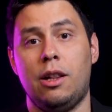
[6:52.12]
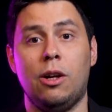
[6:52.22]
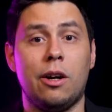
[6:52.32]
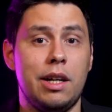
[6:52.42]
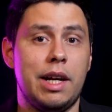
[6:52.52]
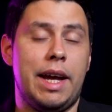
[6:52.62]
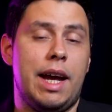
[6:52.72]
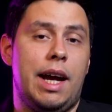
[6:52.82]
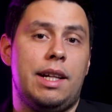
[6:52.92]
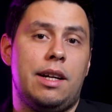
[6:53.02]
Luckily, I
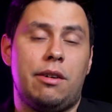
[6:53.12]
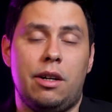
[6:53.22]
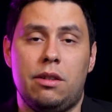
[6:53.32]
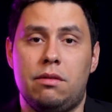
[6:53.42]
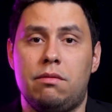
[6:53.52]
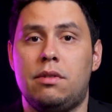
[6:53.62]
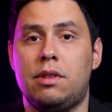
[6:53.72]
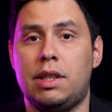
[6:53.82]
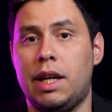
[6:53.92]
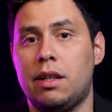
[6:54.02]
had around
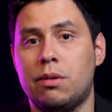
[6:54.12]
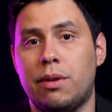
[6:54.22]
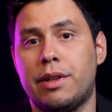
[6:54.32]
10 to